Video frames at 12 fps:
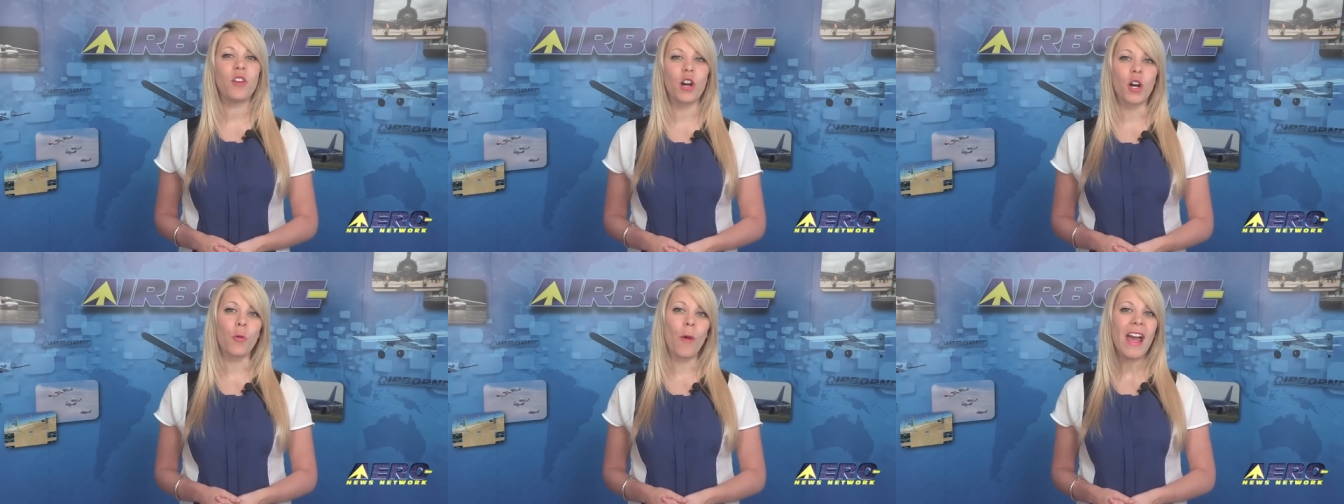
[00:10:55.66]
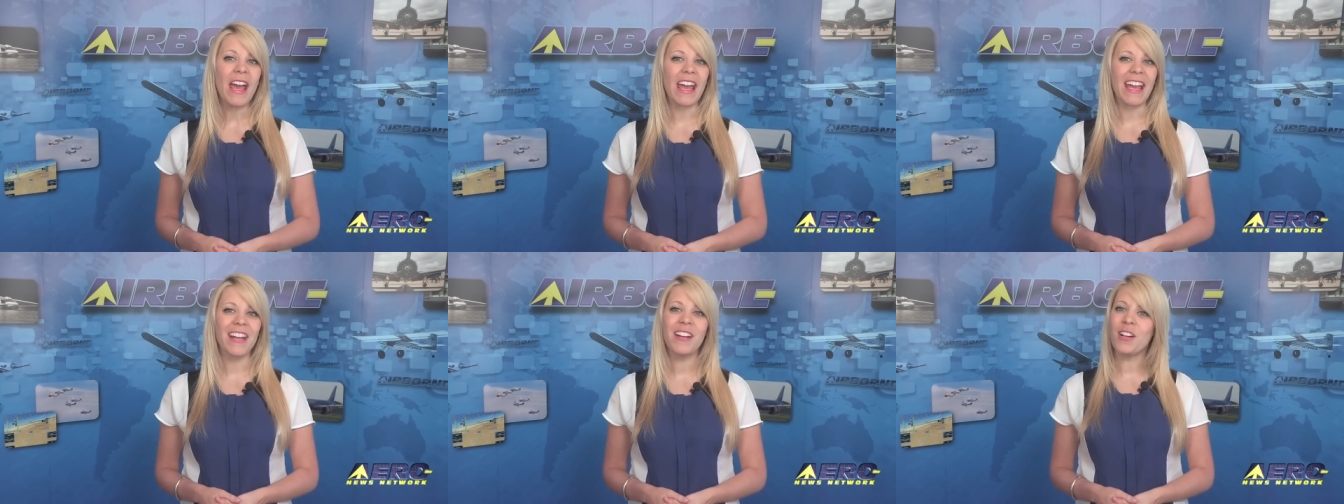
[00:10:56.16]
far
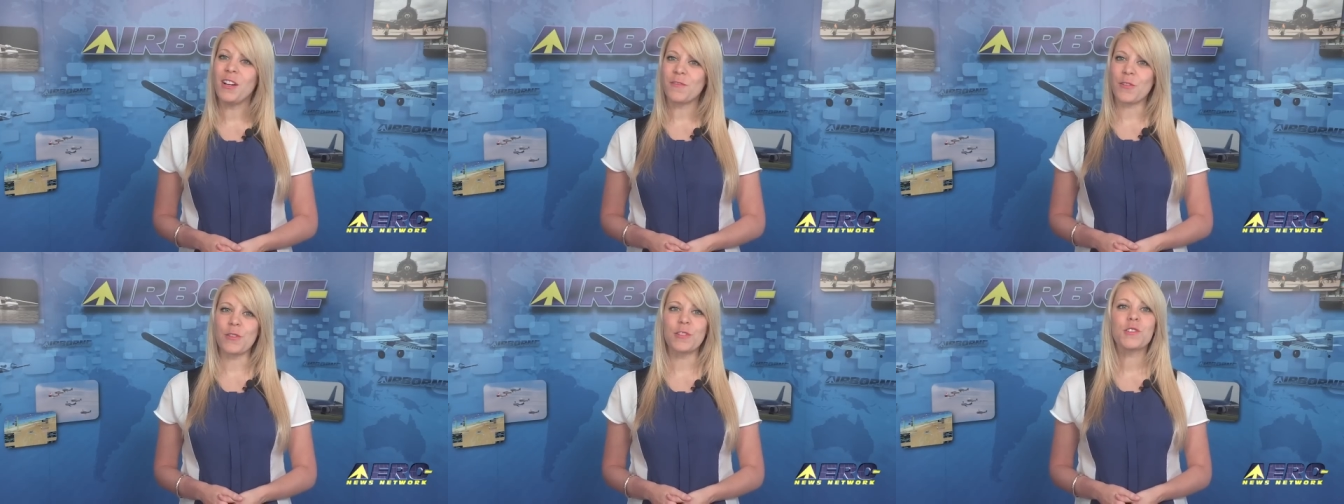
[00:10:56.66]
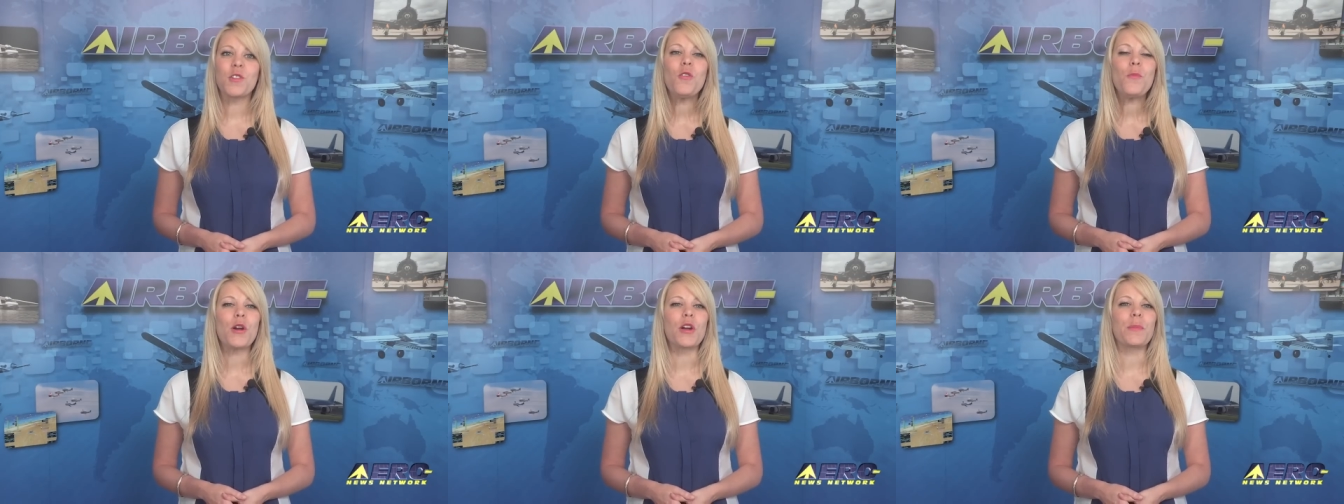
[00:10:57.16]
away for the
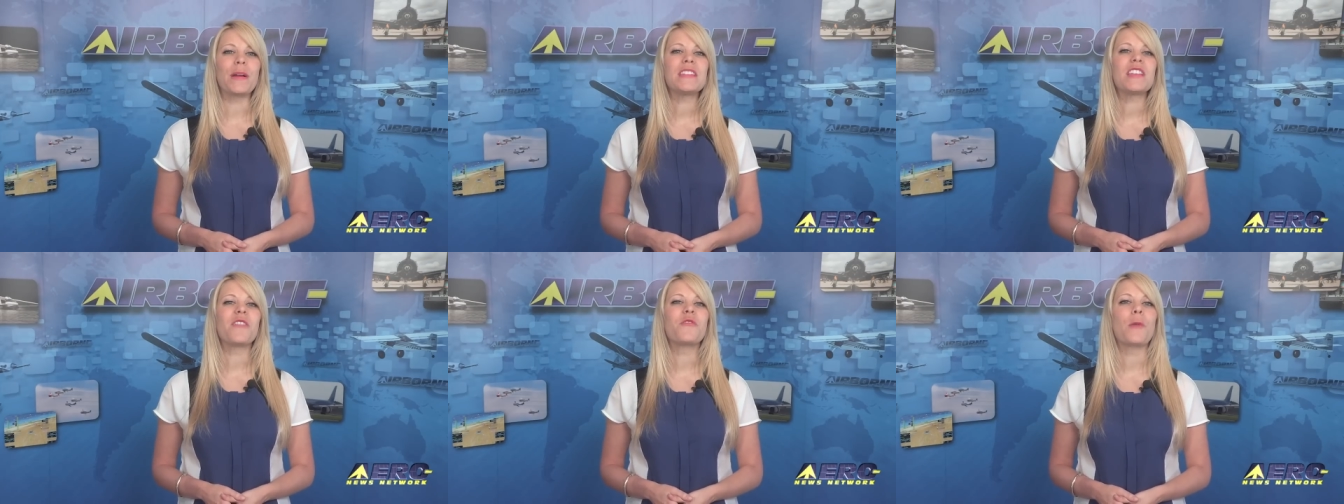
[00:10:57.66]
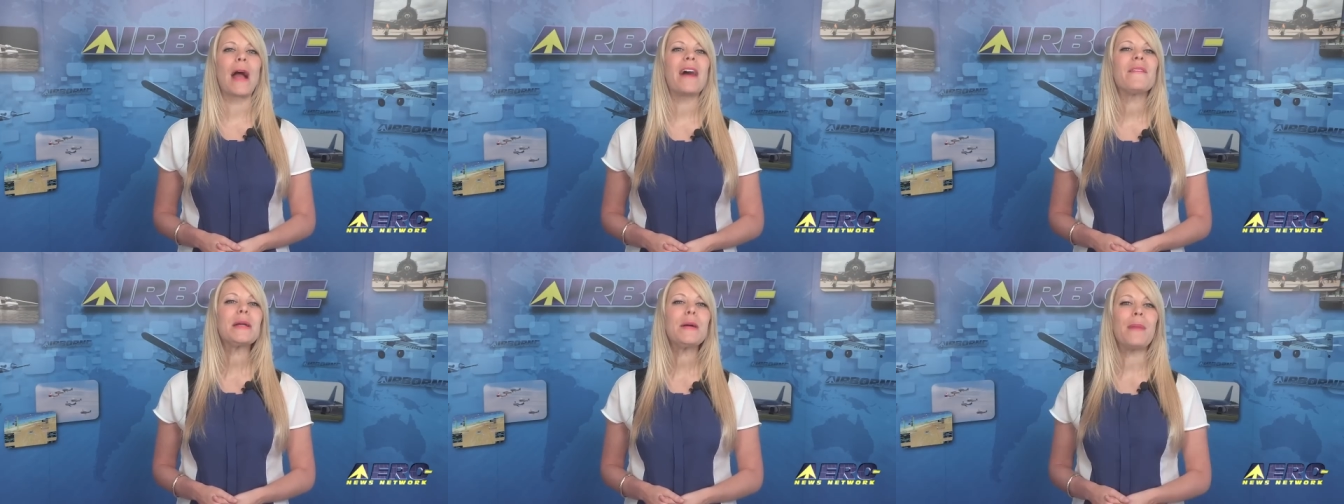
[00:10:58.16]
sole purpose of
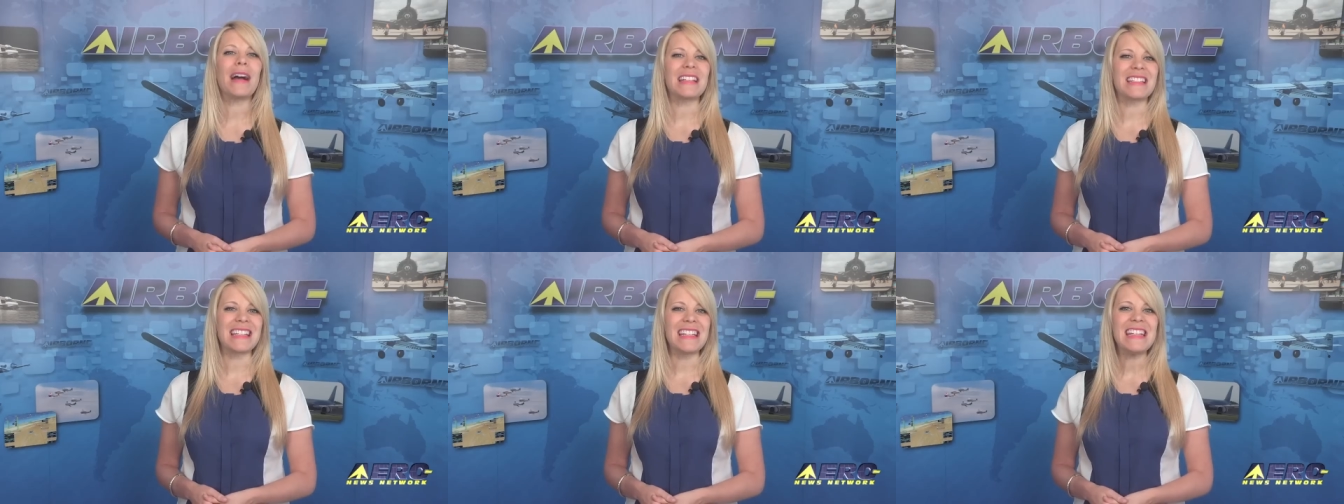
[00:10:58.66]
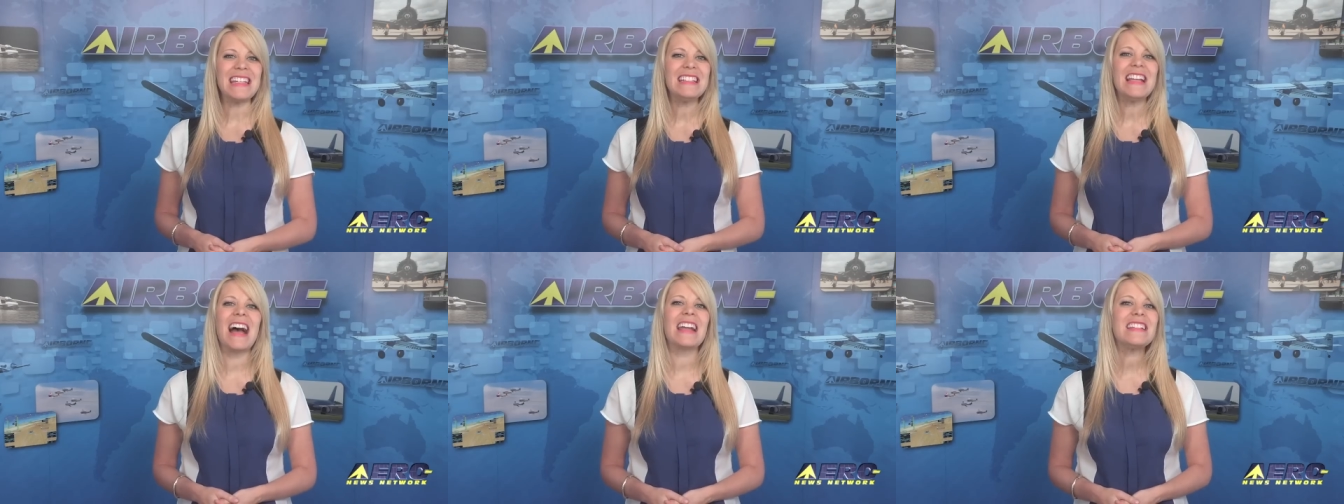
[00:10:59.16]
grabbing a bite to
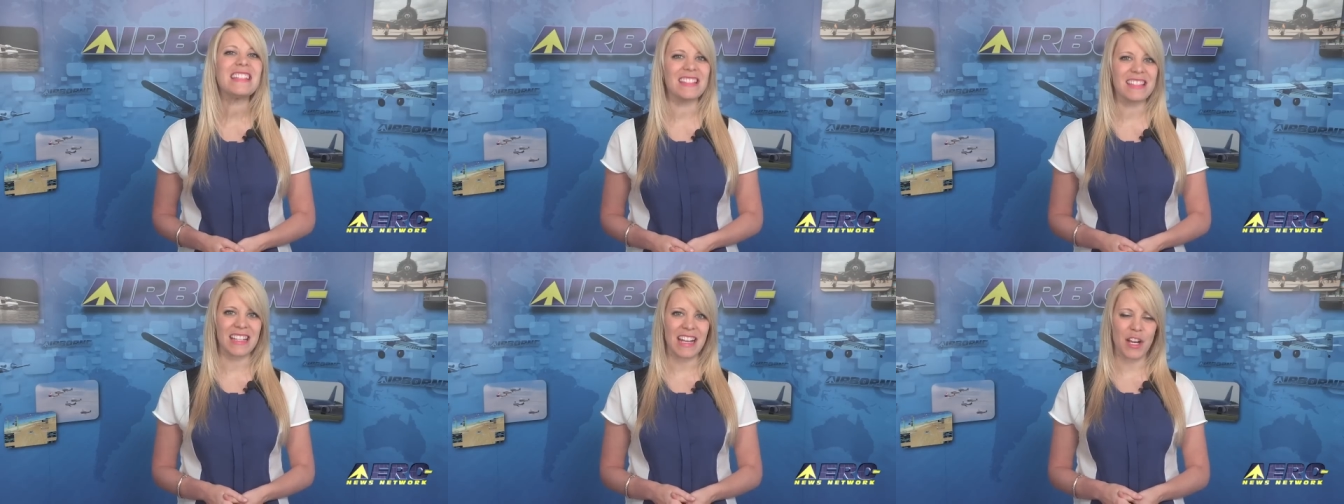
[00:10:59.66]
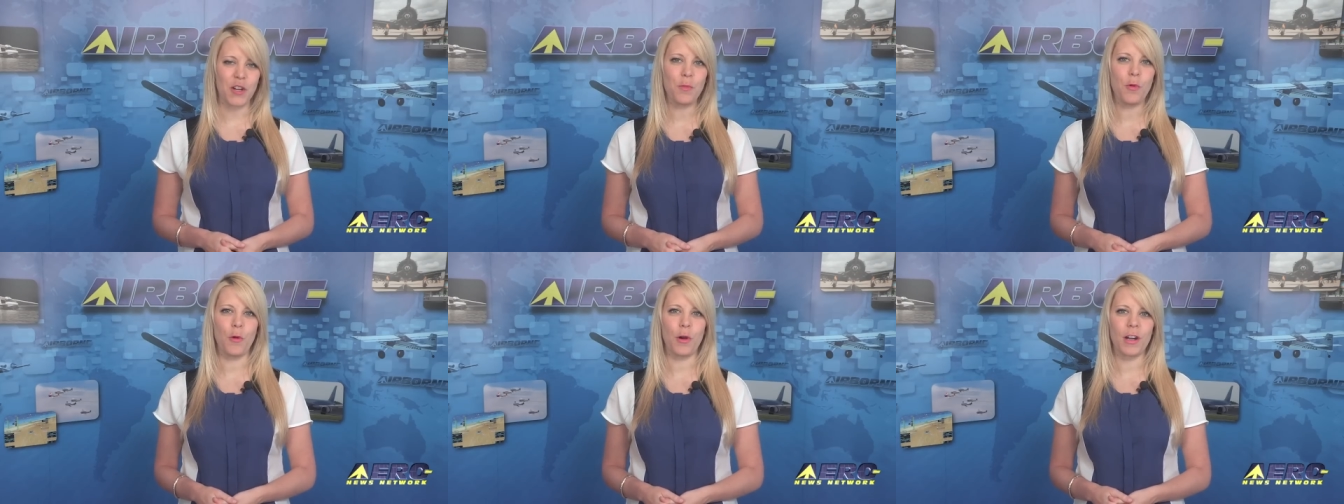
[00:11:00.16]
eat at a distant
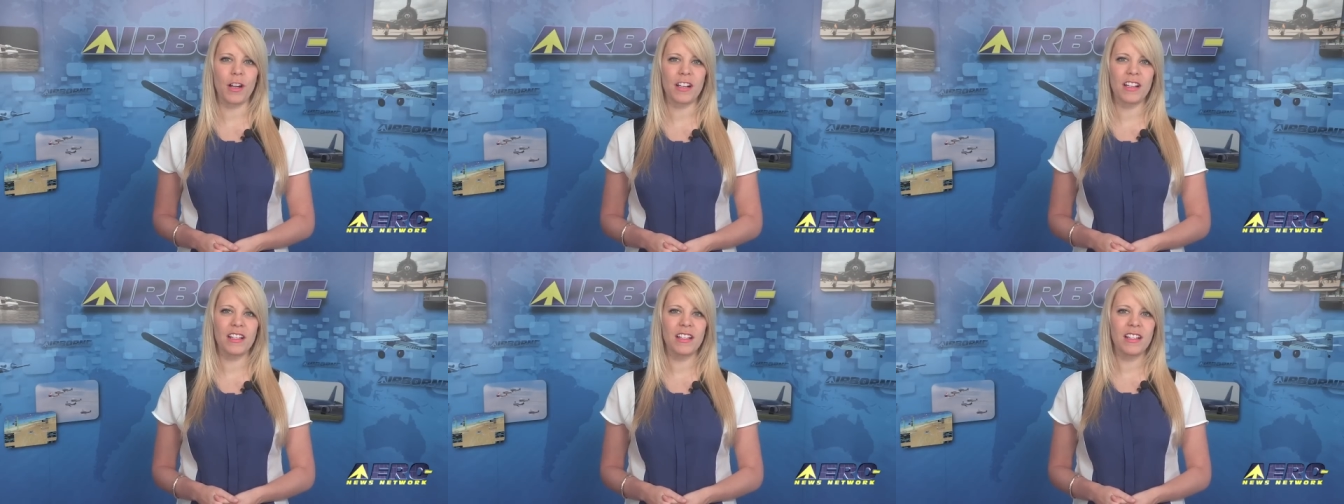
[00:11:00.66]
airport.